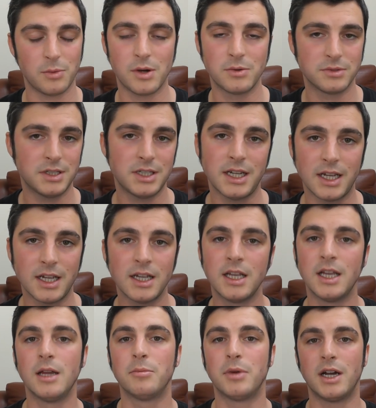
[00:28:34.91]
They won't see it,
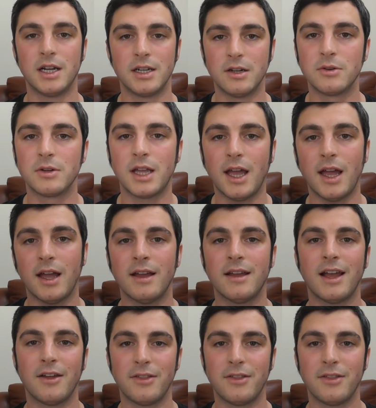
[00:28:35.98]
but I don't care.